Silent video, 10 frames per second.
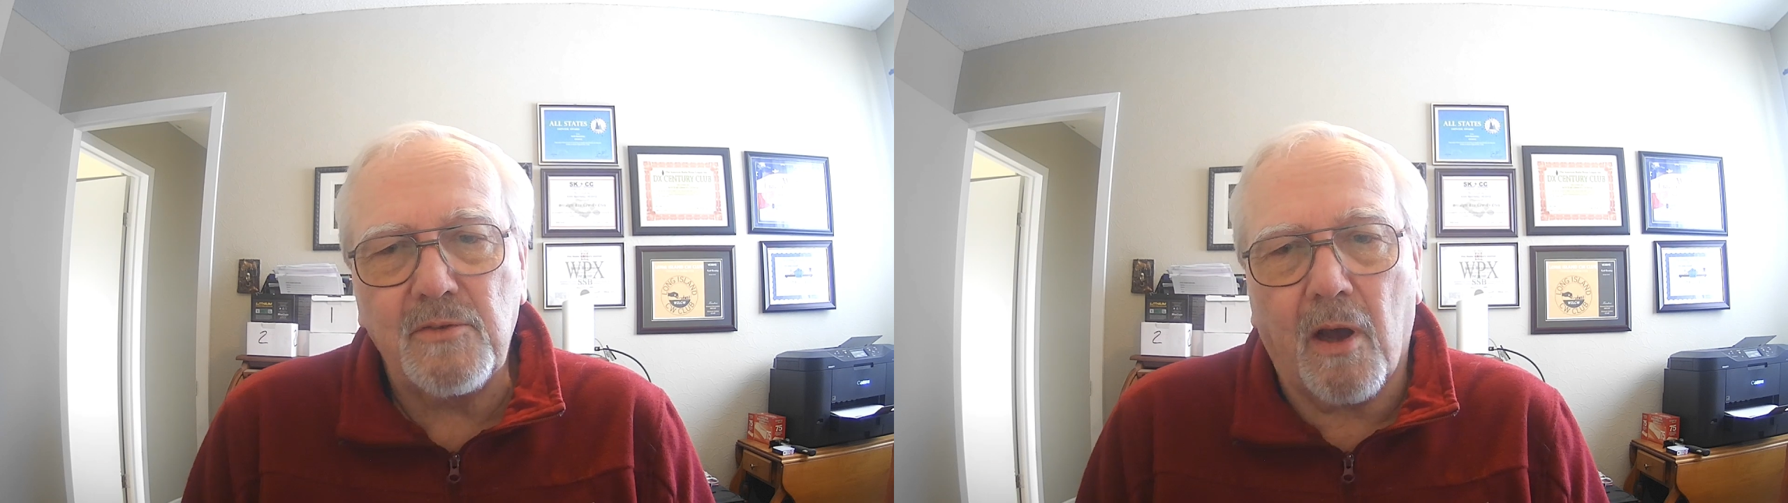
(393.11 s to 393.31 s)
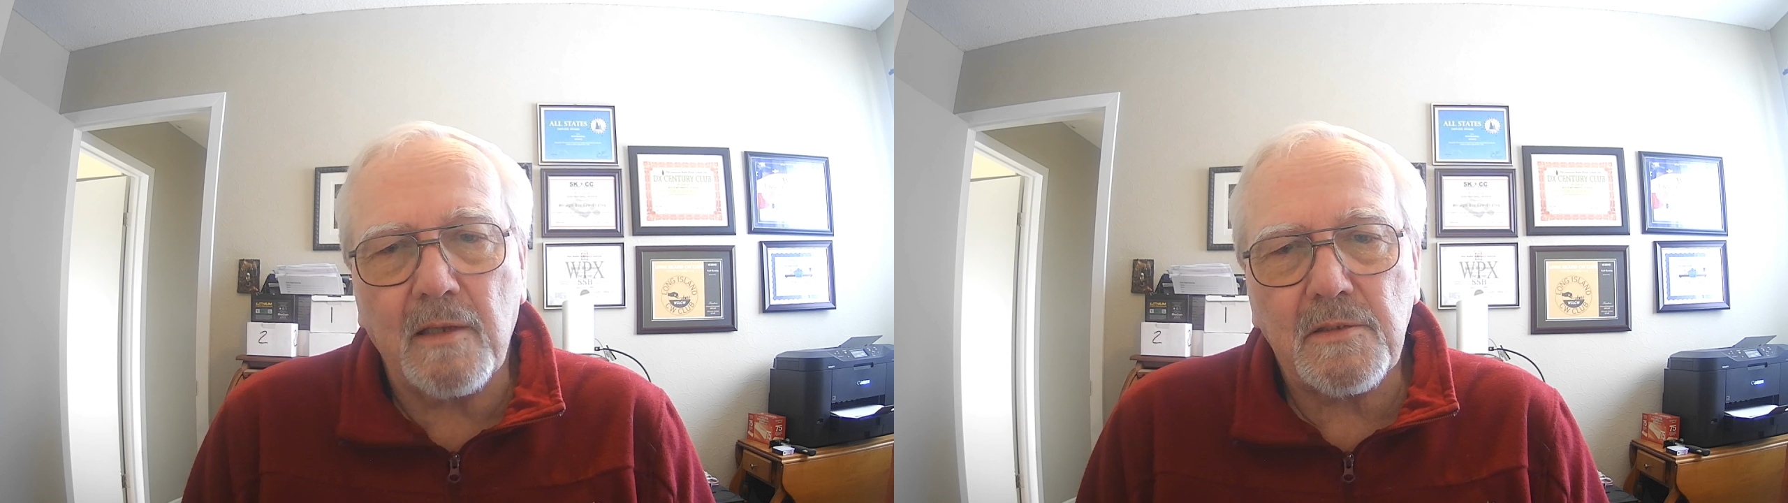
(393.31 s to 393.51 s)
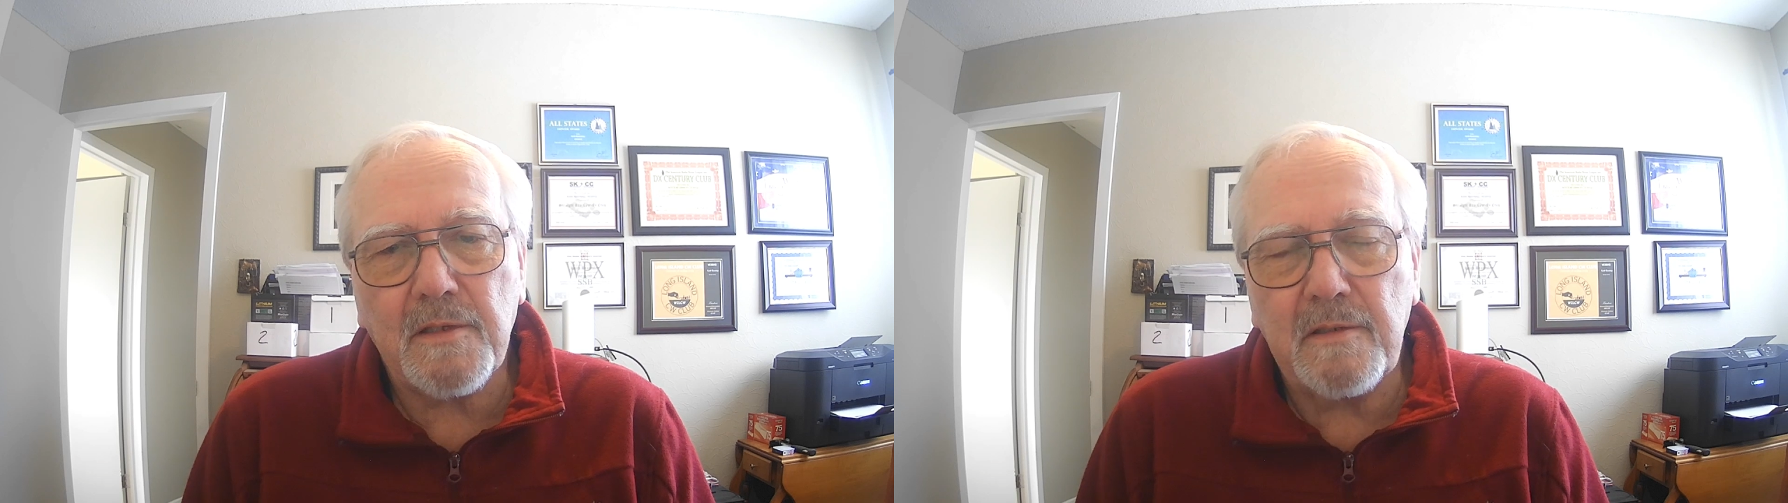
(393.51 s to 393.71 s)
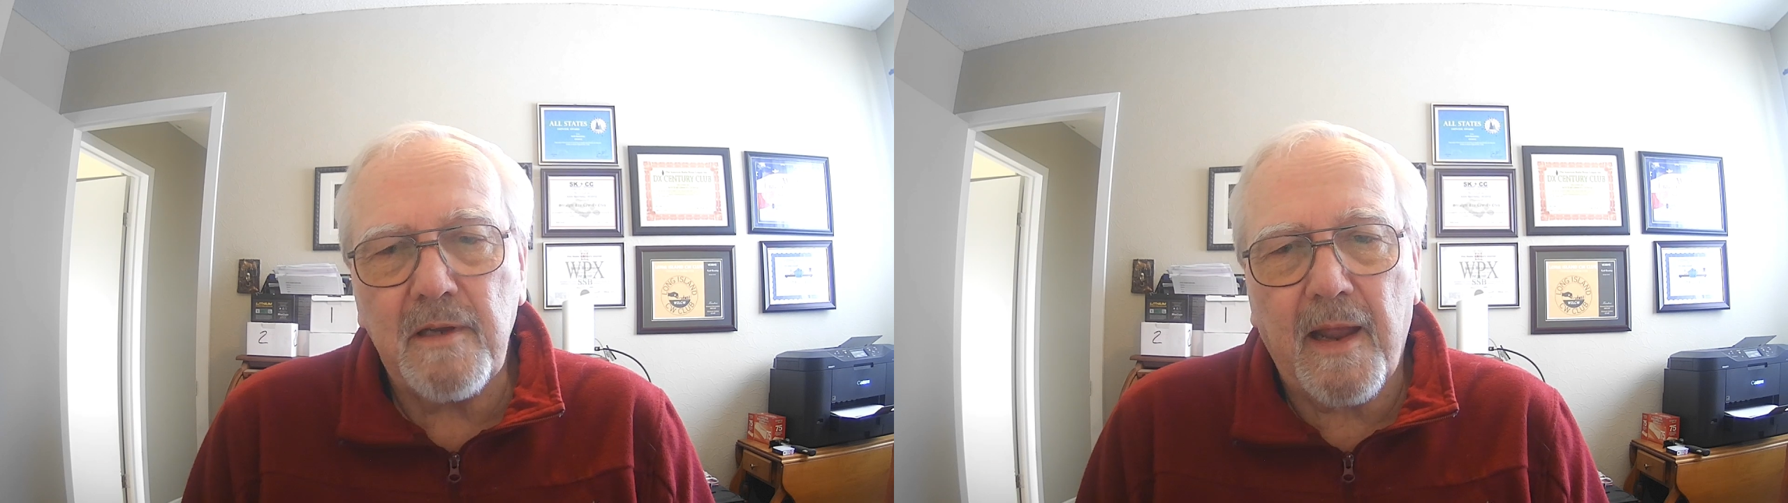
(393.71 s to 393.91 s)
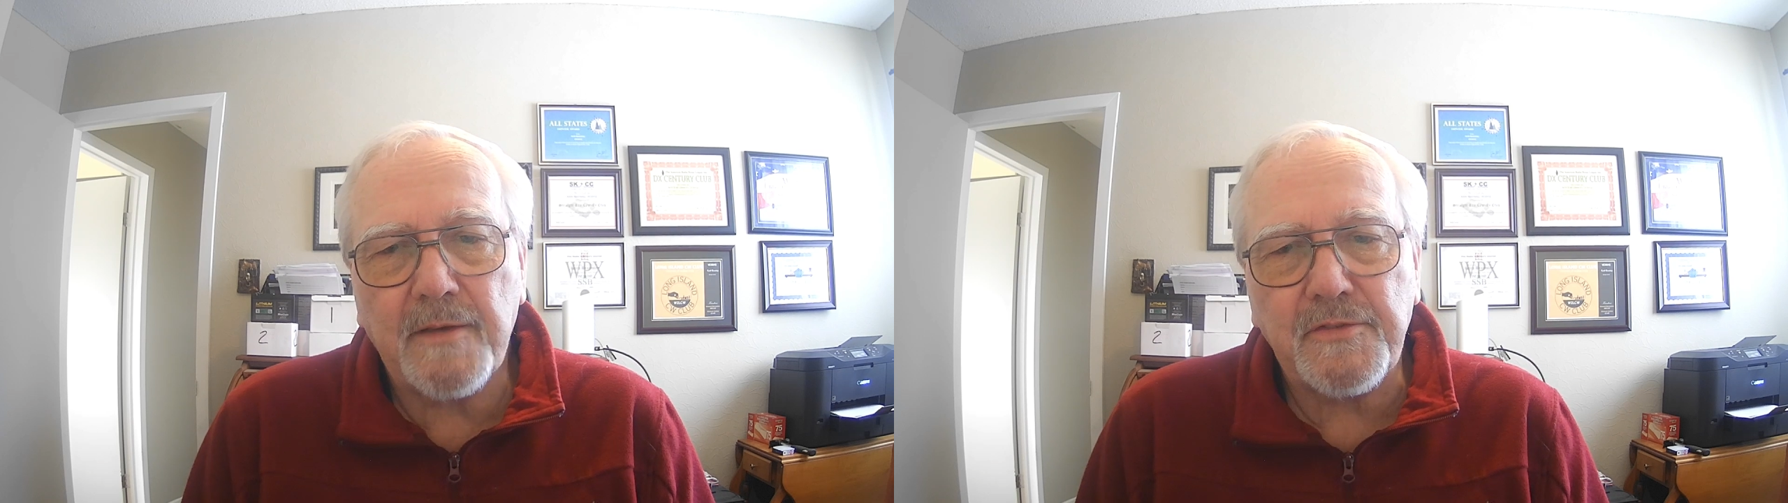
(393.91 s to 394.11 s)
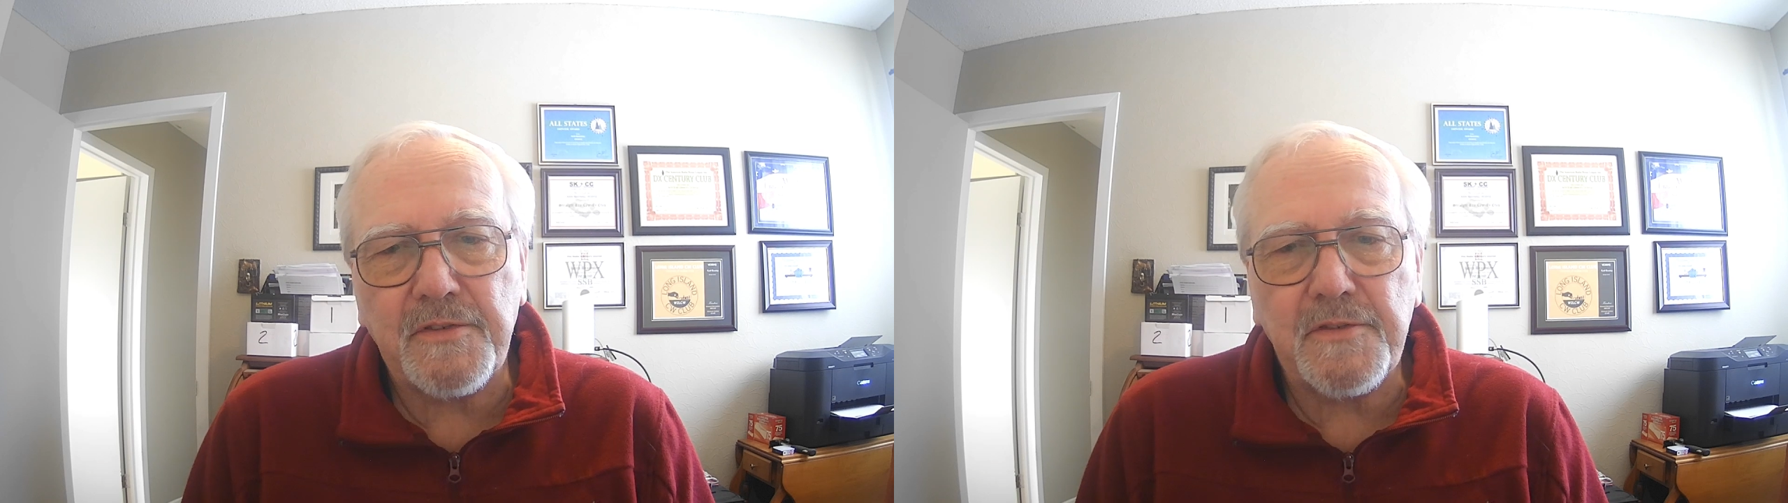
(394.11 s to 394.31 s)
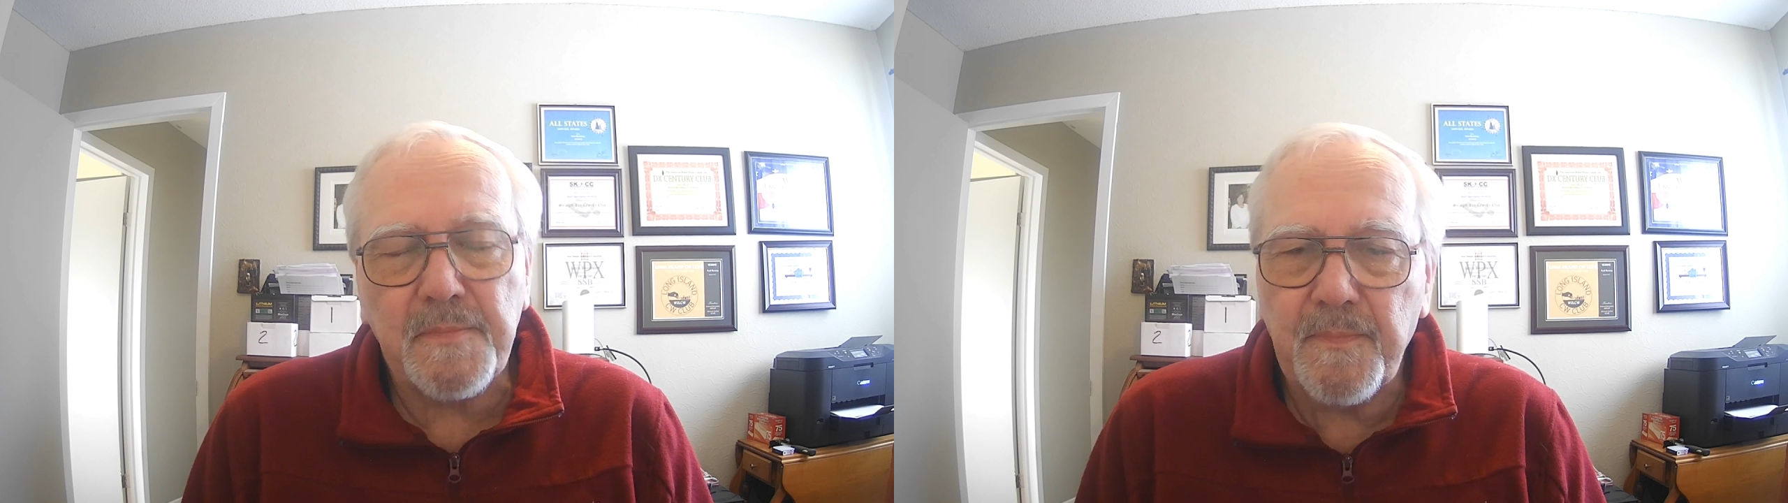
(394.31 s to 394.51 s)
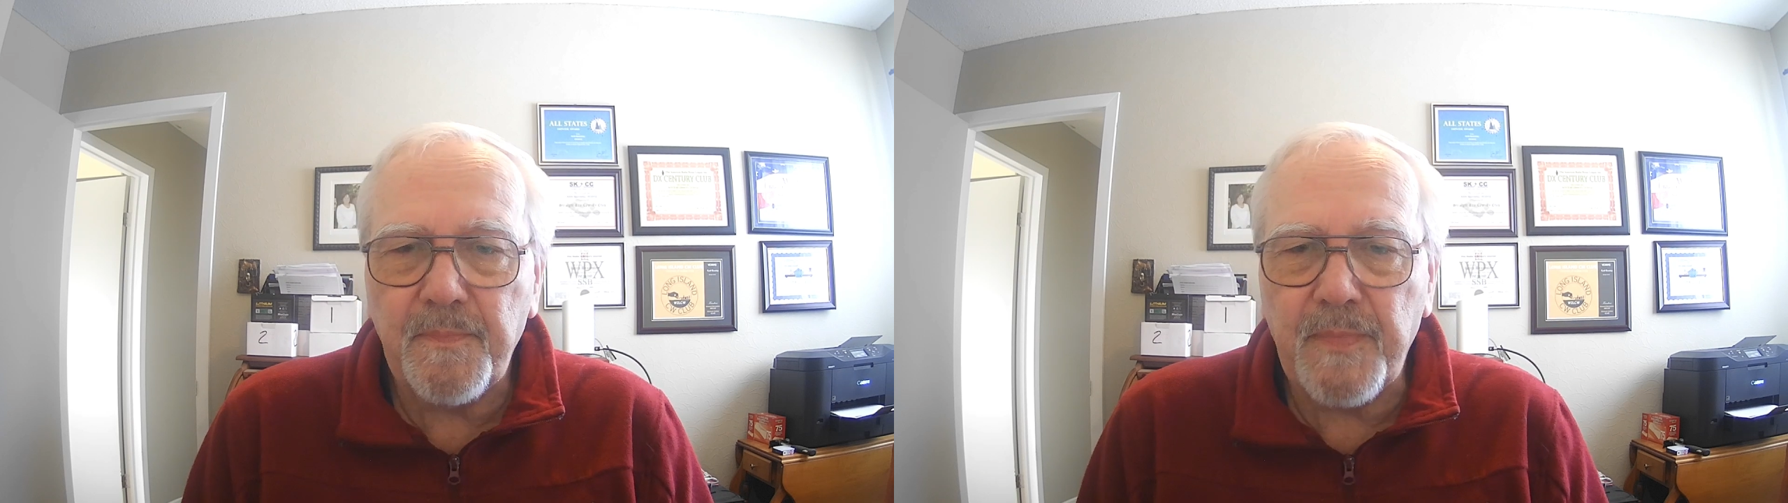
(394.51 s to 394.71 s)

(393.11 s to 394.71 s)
dots and dashes.